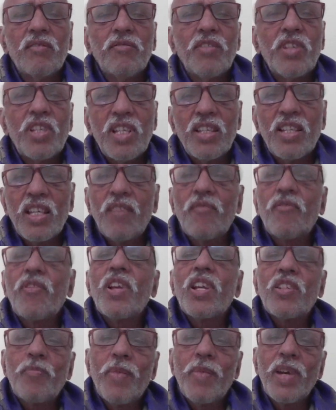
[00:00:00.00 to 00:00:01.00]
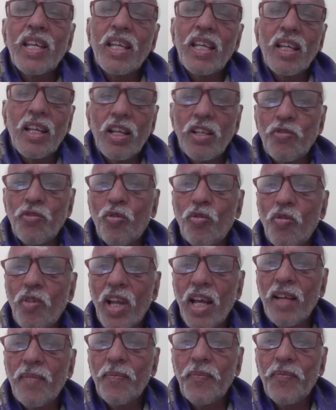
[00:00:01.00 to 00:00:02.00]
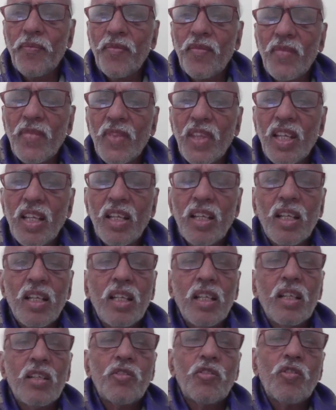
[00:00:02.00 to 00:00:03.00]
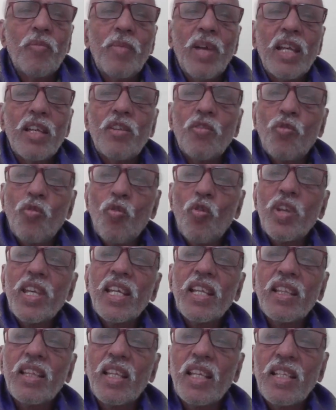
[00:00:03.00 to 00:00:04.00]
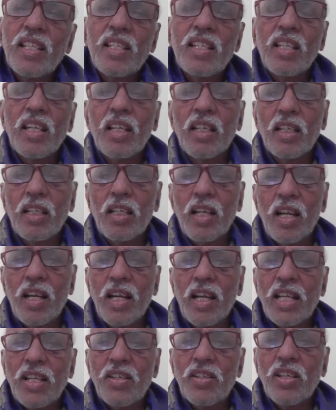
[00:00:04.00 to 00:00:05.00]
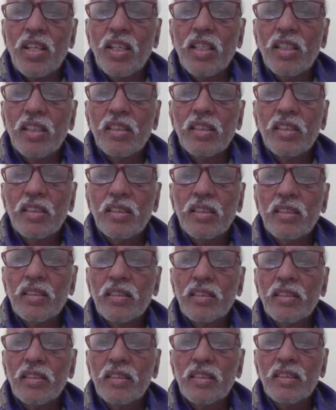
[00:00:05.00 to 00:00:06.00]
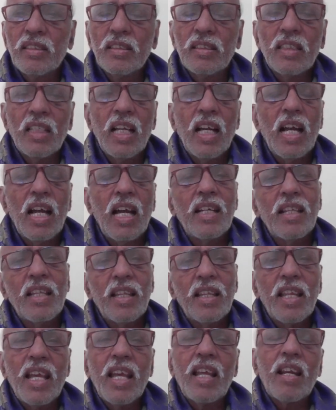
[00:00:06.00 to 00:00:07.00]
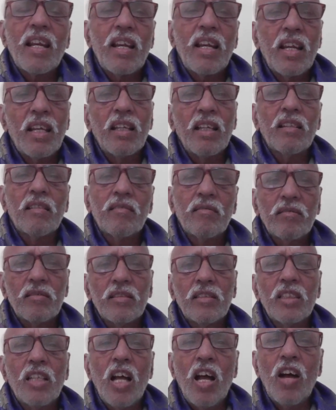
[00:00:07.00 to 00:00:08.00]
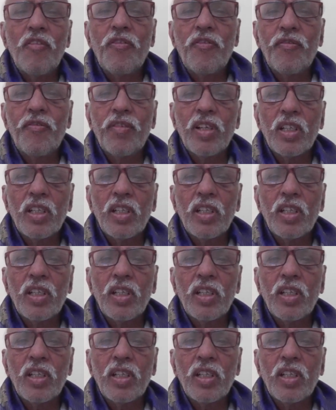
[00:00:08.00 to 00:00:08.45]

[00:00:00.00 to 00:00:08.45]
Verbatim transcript: which is influenced by Rajoguna. So by knowing these traits and their of